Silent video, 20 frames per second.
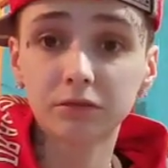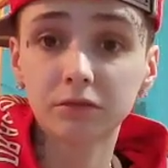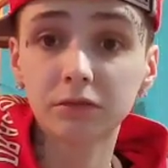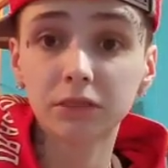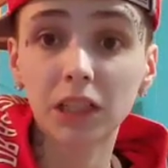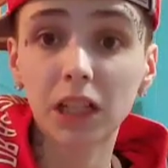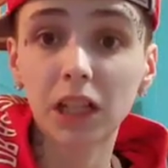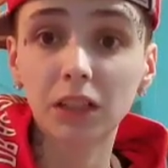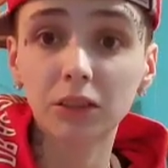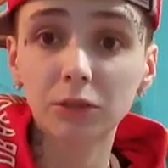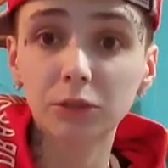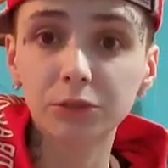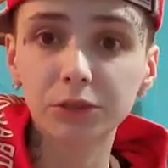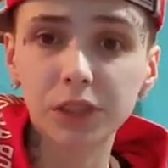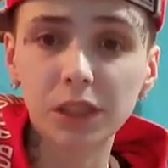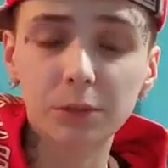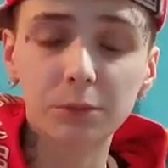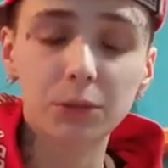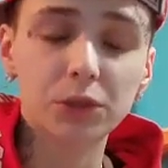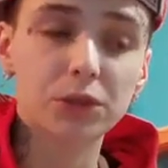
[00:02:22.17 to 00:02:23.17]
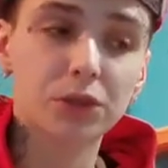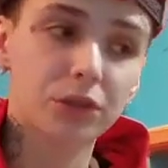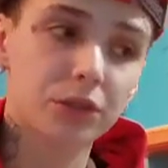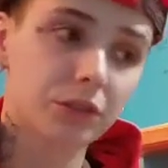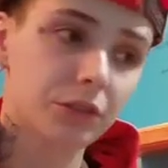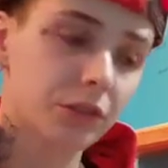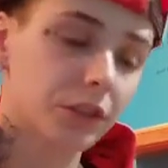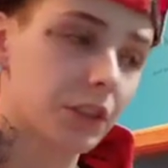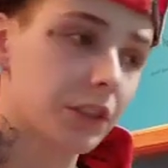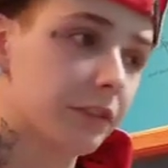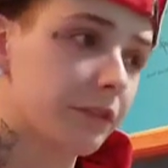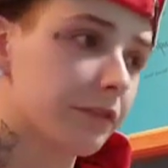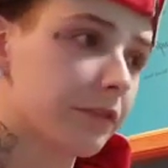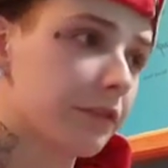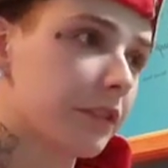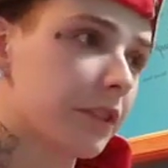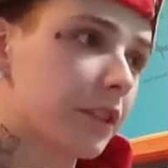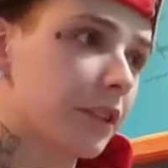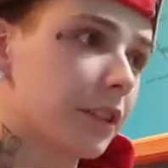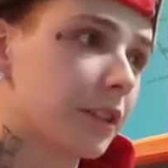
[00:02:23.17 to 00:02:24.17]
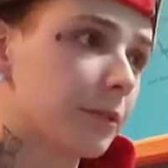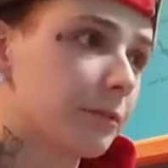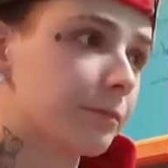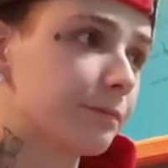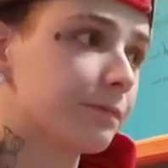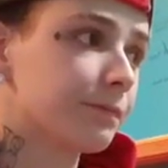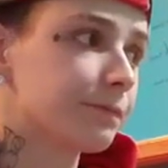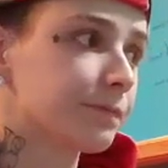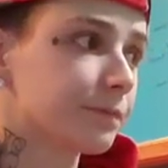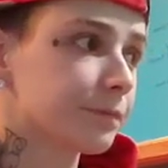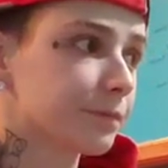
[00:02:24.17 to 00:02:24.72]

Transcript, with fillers: not lose that much of their life. Um,